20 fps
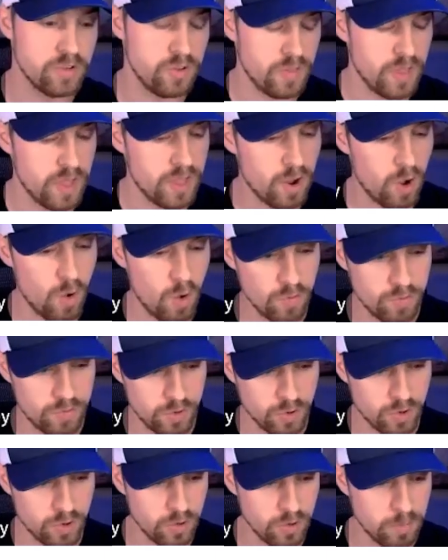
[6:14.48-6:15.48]
so that all of
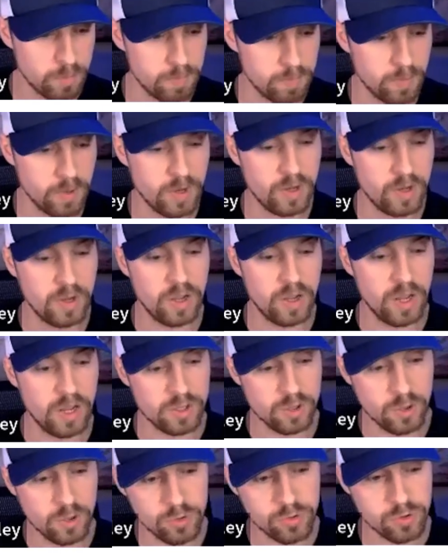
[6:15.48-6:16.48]
your
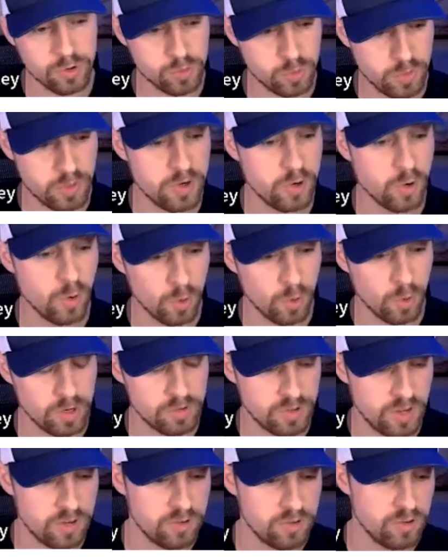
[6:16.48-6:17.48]
users within your
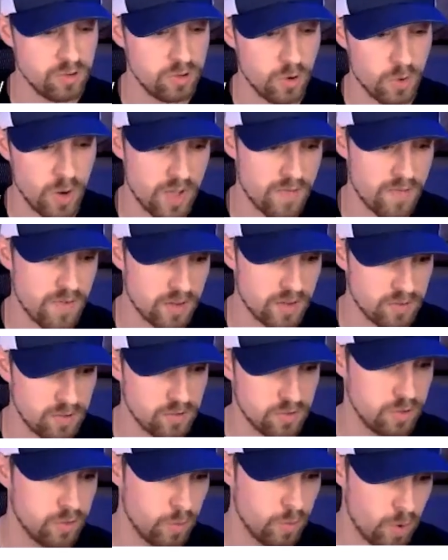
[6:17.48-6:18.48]
organization don't have
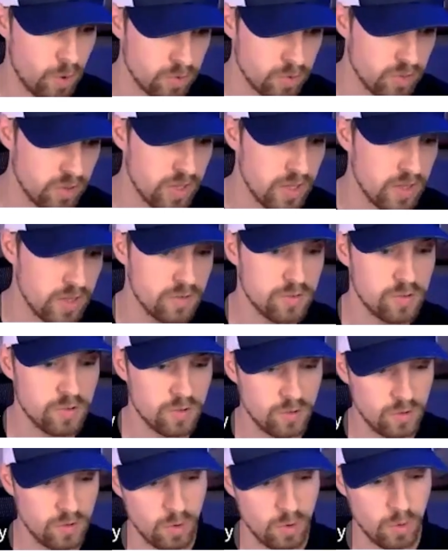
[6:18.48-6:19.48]
access to the wrong things
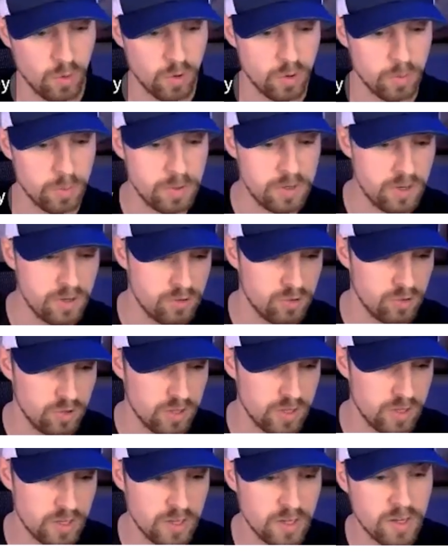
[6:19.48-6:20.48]
or
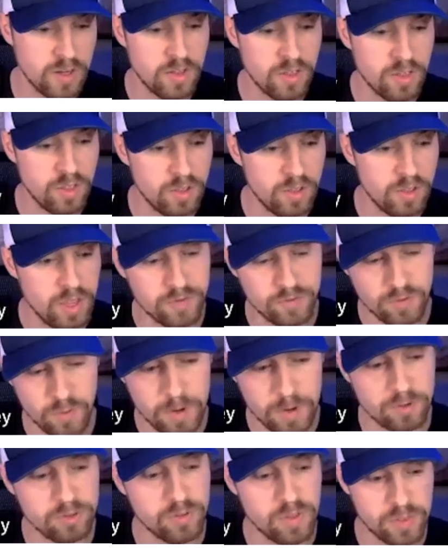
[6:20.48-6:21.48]
potentially
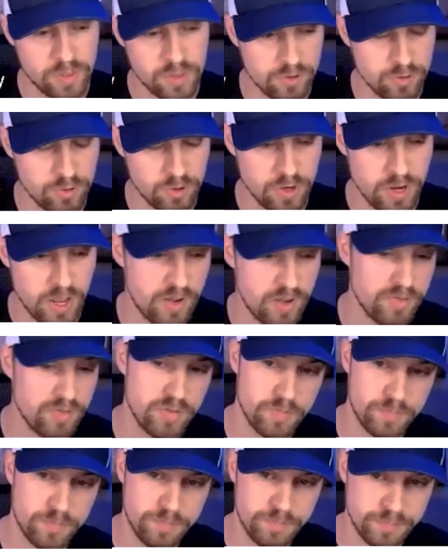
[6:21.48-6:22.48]
information that they shouldn't have.